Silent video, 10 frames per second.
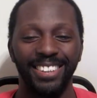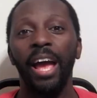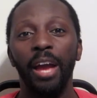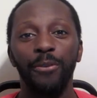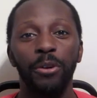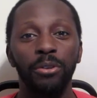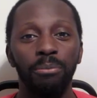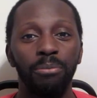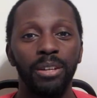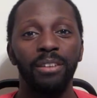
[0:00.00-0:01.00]
if you're
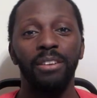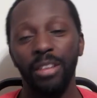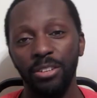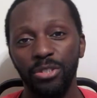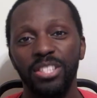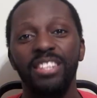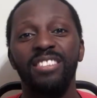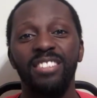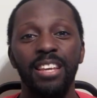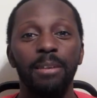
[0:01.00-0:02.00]
Interested in
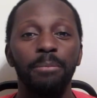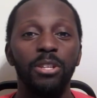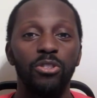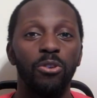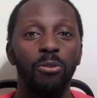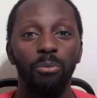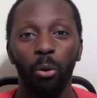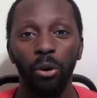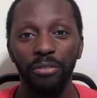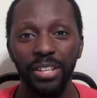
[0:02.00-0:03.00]
seeing me do
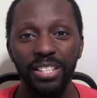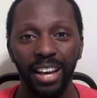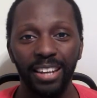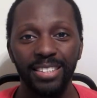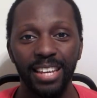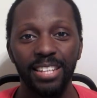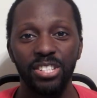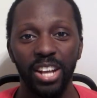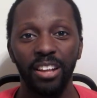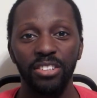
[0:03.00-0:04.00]
more of these kind of taste
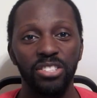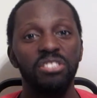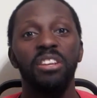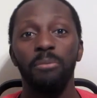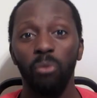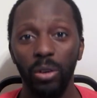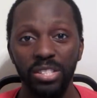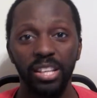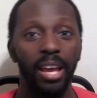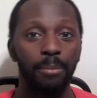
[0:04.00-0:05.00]
challenges? Once
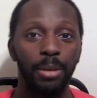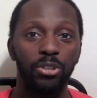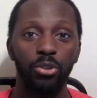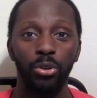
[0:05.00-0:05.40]
again, make sure